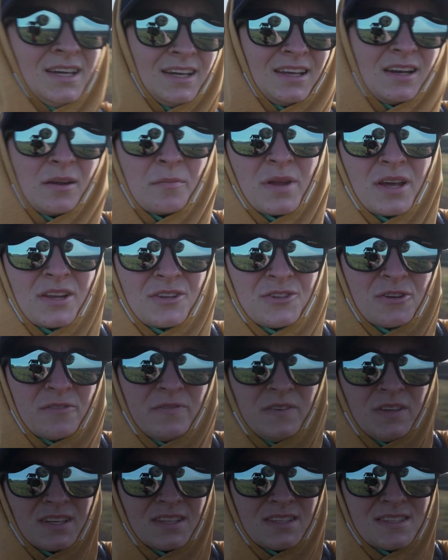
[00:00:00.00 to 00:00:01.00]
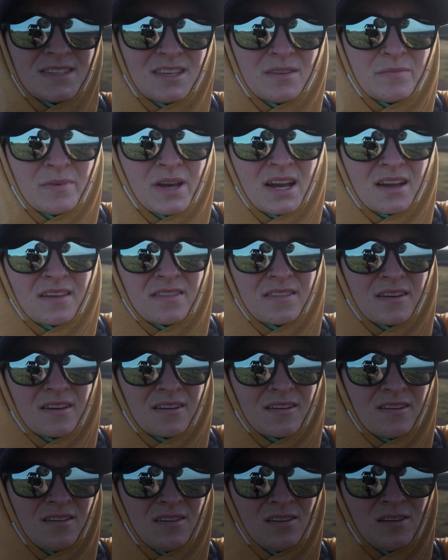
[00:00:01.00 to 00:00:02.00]
and I'm not sure if you can see back
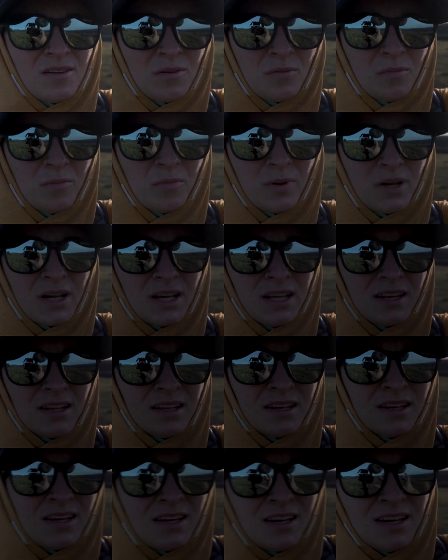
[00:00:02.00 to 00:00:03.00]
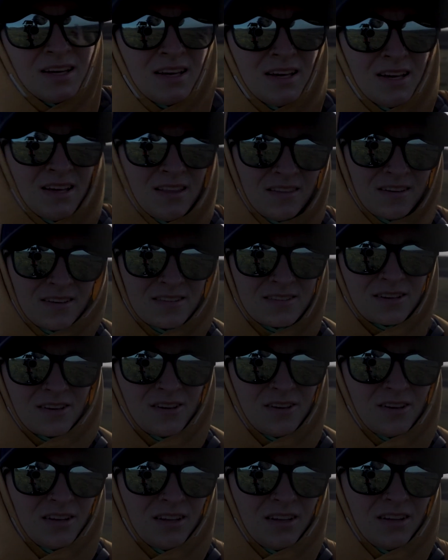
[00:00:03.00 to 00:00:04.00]
there, but there's a
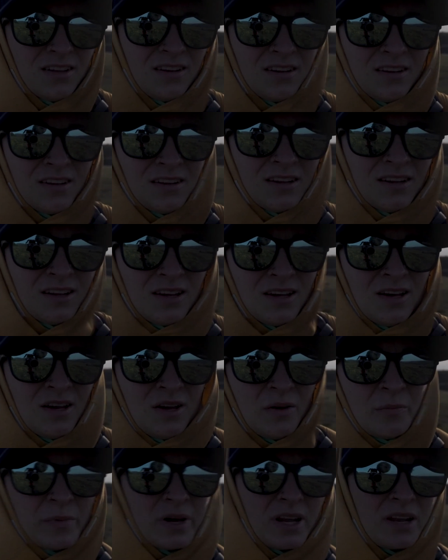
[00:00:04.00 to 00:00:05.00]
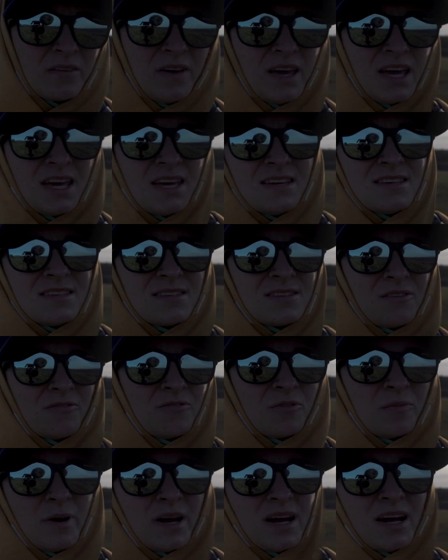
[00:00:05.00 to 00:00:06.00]
good amount of haze
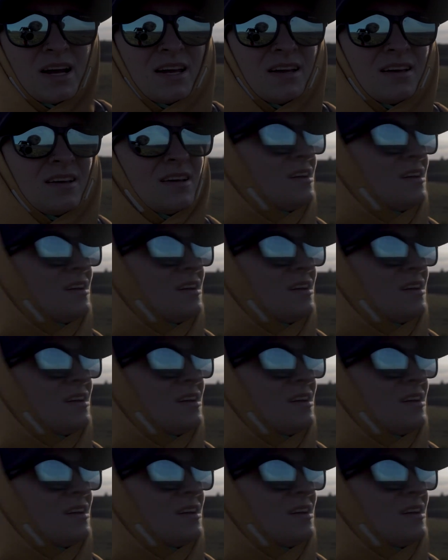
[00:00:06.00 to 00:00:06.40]
over by